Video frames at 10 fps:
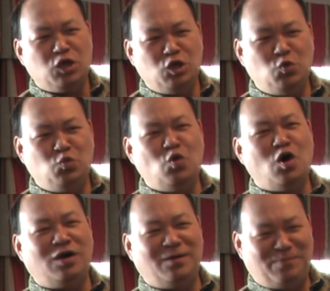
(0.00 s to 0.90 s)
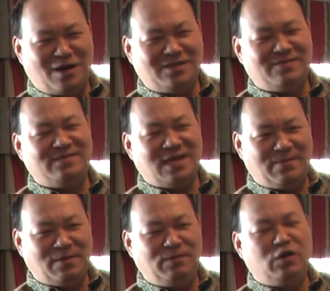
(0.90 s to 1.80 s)
You want a box of
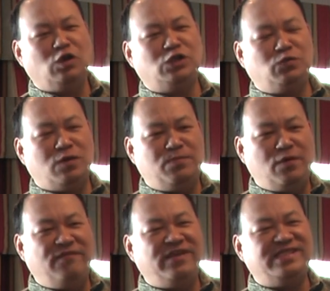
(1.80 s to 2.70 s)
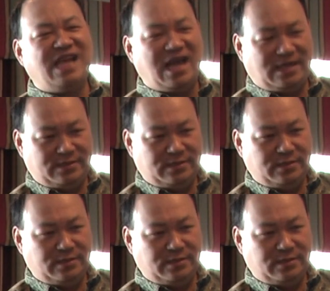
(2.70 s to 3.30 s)
snap-on because you want perfect size.